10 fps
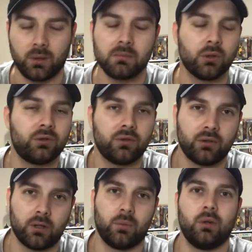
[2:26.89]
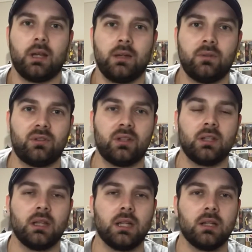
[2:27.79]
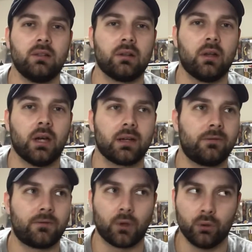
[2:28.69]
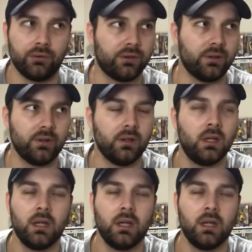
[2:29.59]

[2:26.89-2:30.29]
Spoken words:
Most of the time all I ever see in there is like Frozen